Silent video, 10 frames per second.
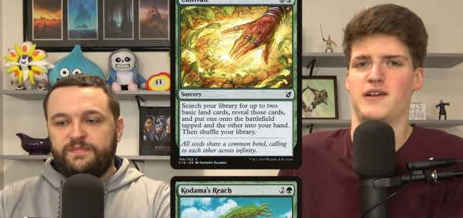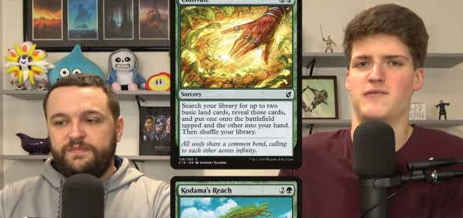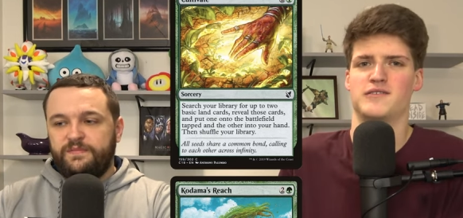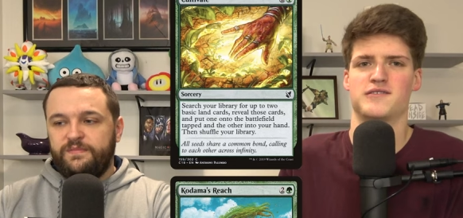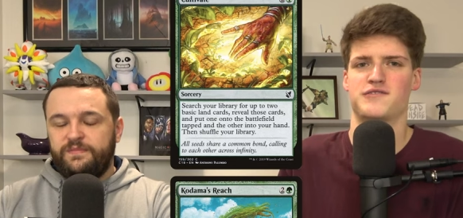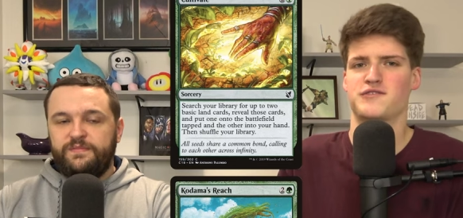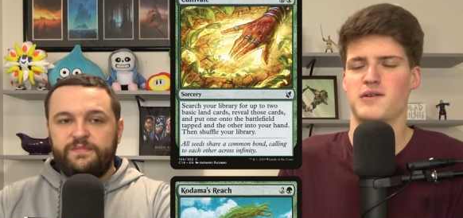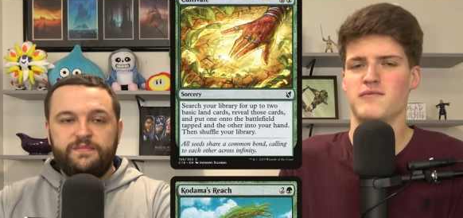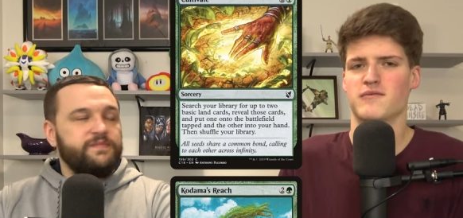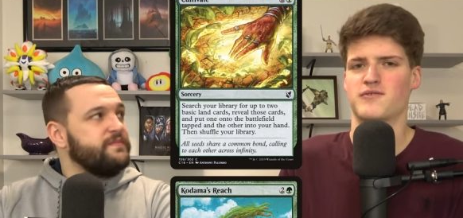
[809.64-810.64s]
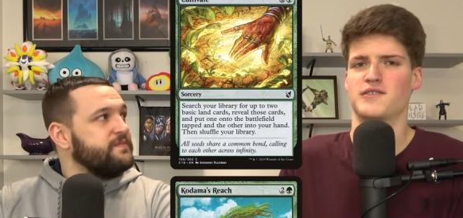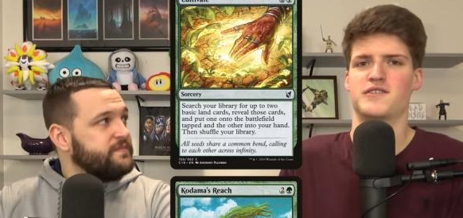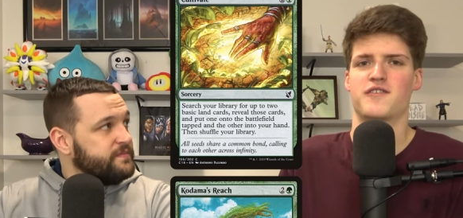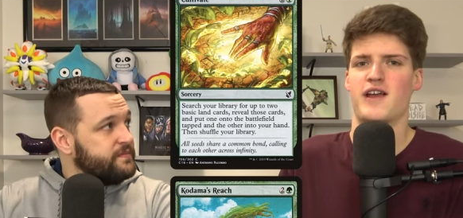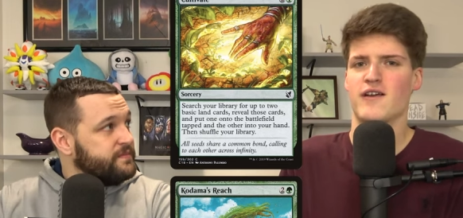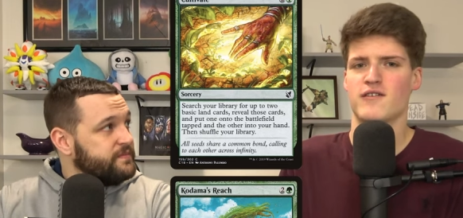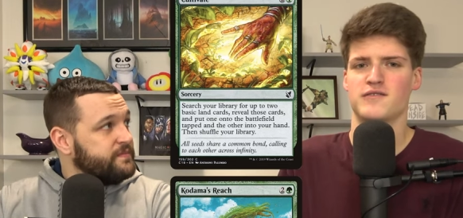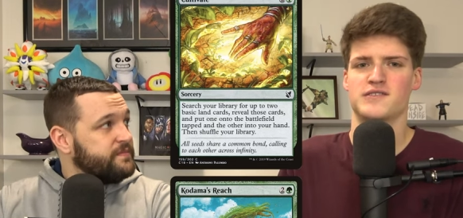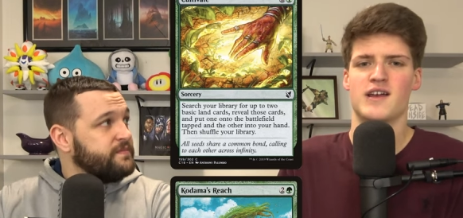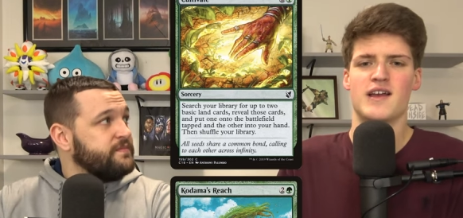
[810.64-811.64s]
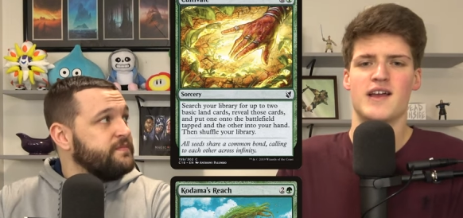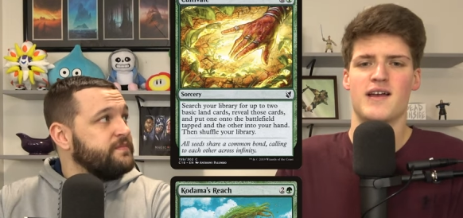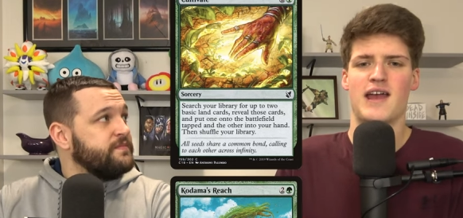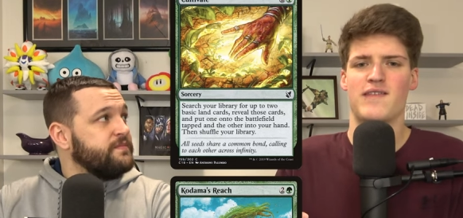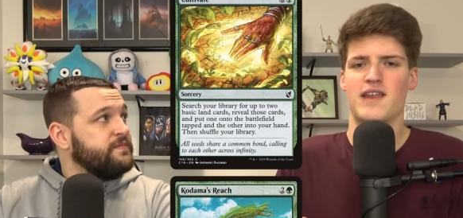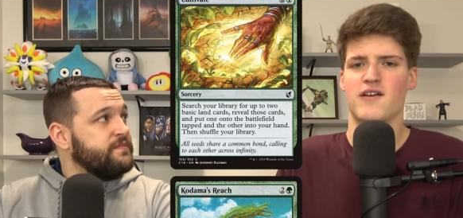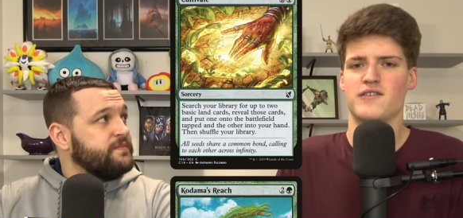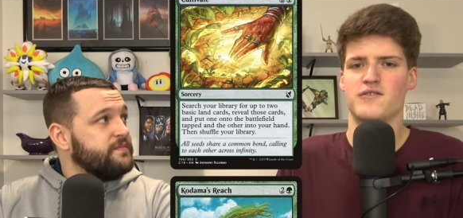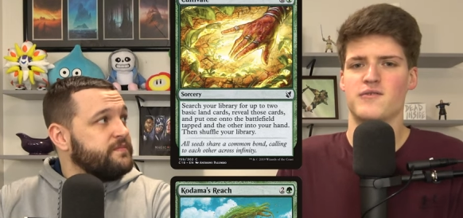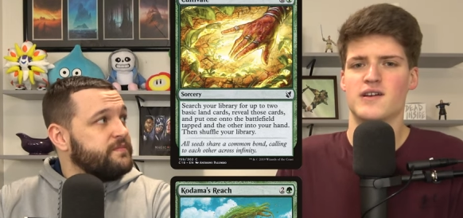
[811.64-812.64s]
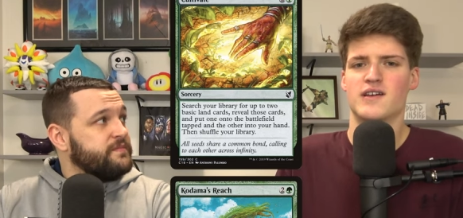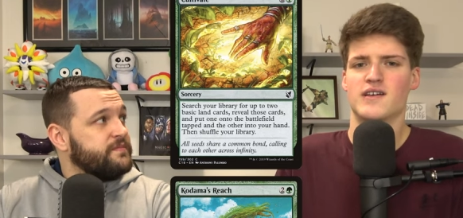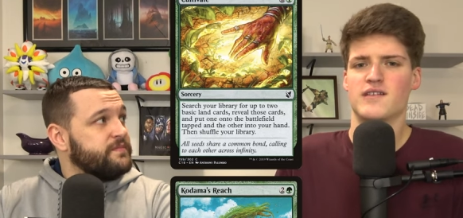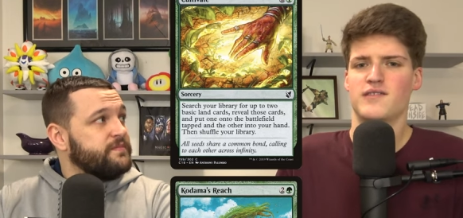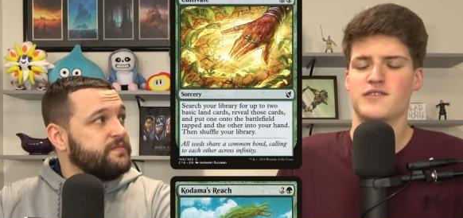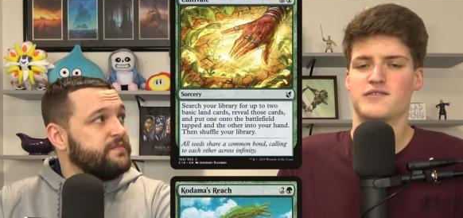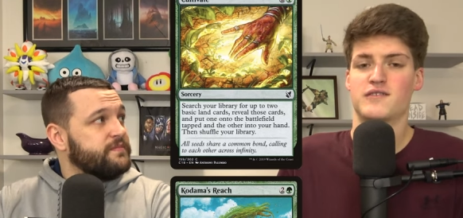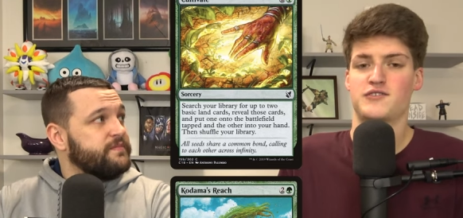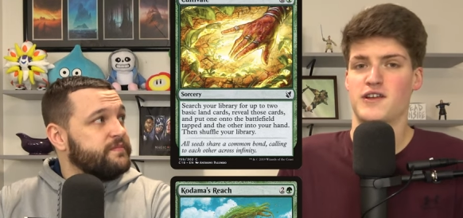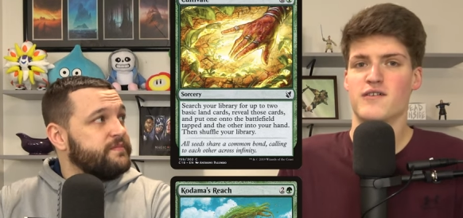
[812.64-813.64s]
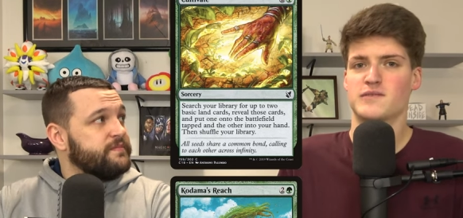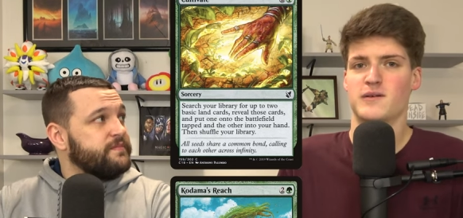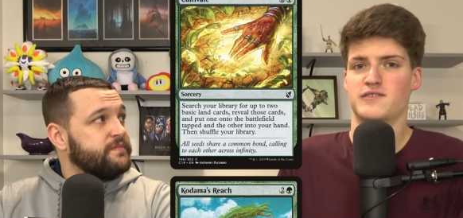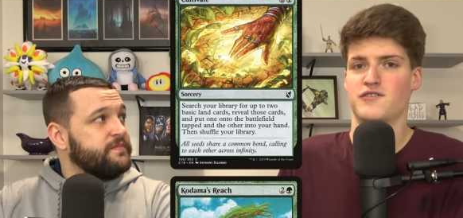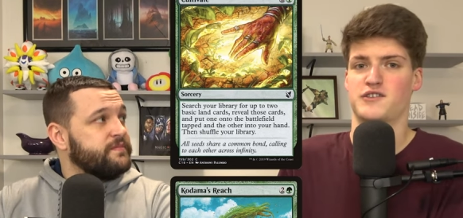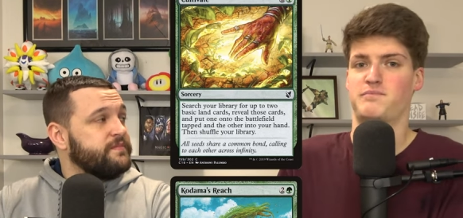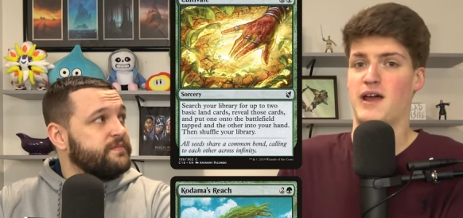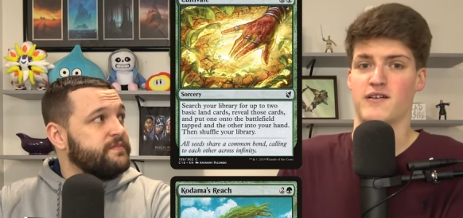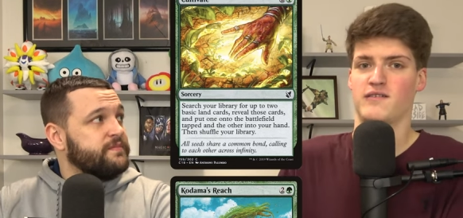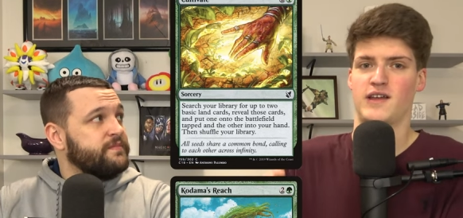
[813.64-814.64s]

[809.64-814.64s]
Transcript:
Speaker 1: at once. There's your Springbloom Druids and your Harrows. And then are you there's generic spells that are just better,